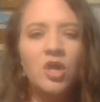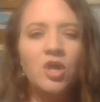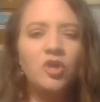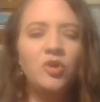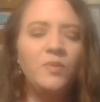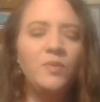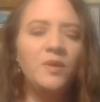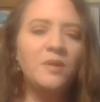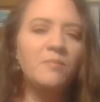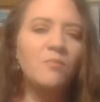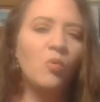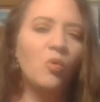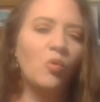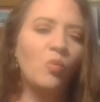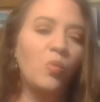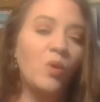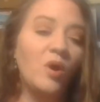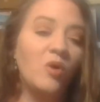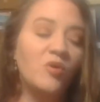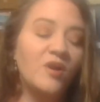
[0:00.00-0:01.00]
you being more
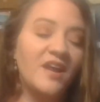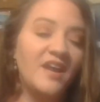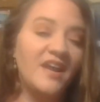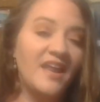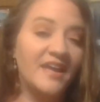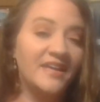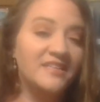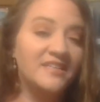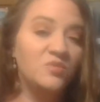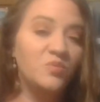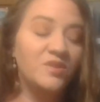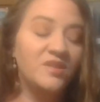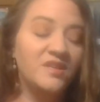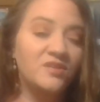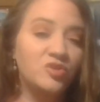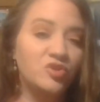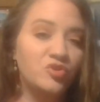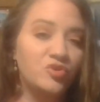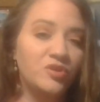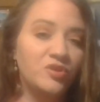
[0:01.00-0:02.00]
well connected with
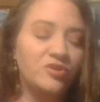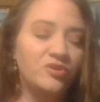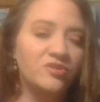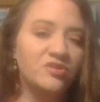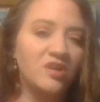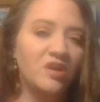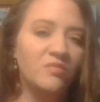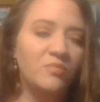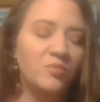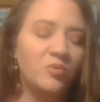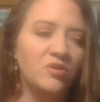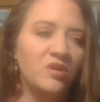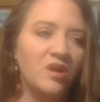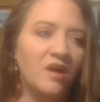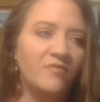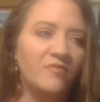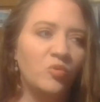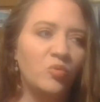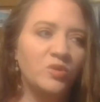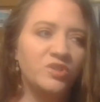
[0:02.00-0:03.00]
industry in your sophomore
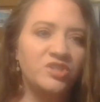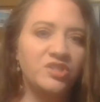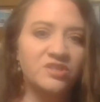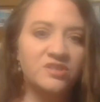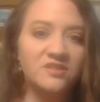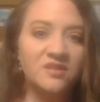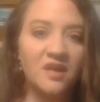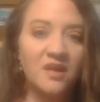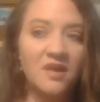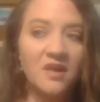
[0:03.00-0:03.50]
novel, which is